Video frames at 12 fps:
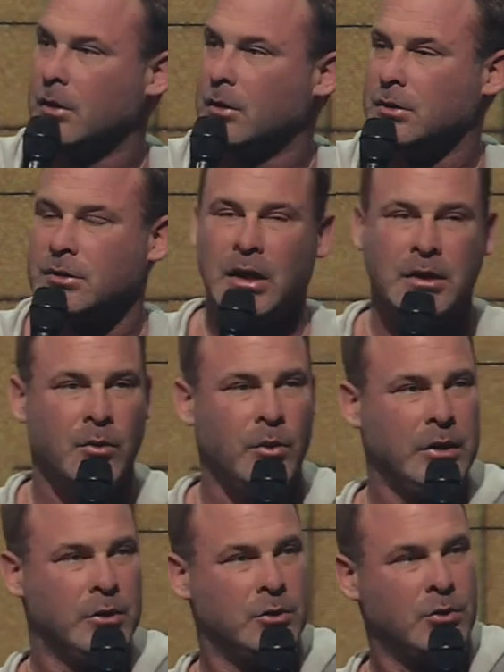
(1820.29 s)
It's not that
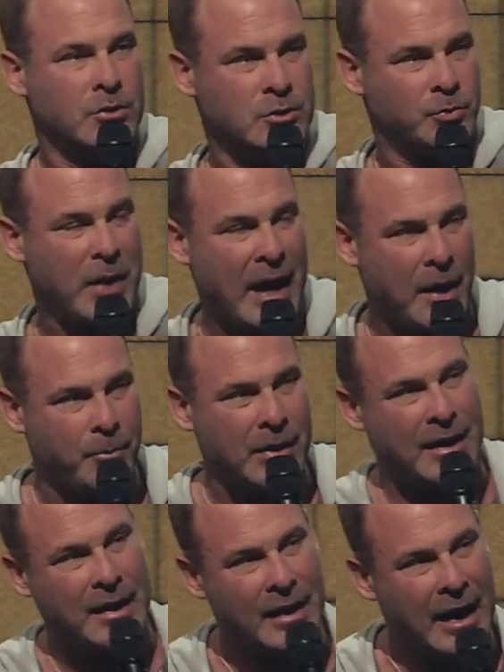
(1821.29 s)
what you're doing is bad,
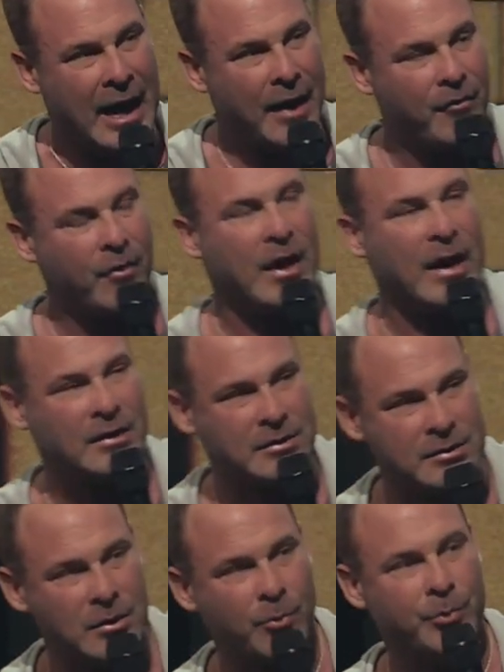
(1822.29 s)
but I've got
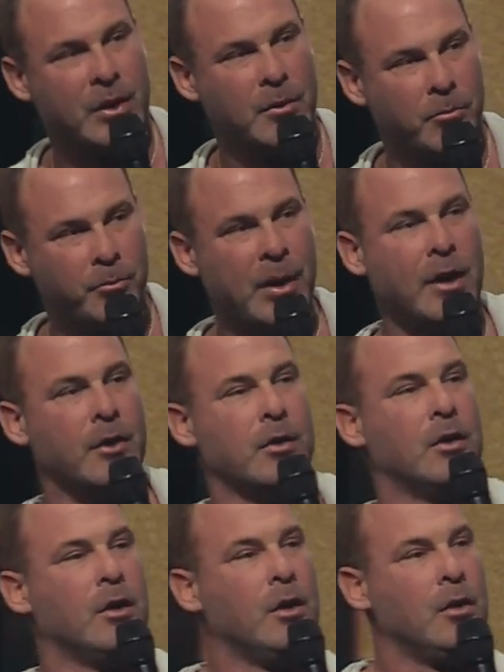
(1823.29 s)
something
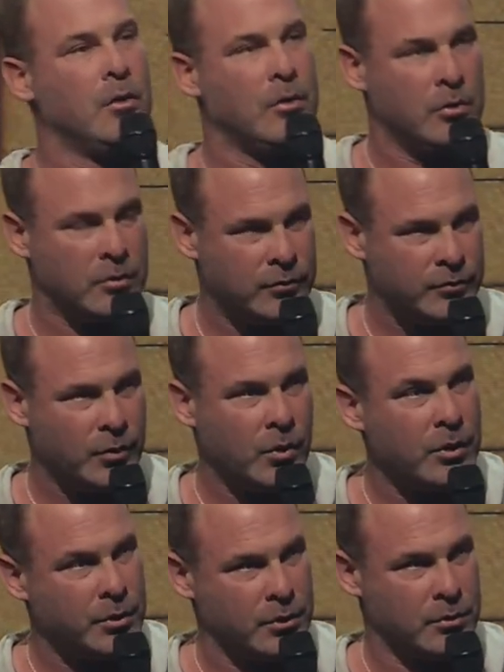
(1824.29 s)
better
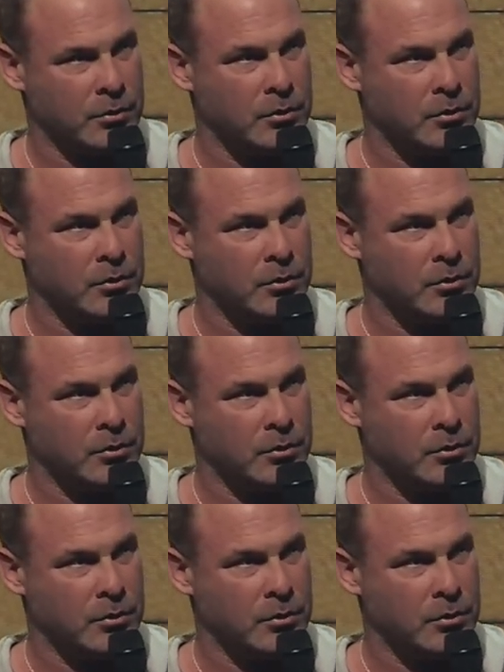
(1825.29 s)
for you.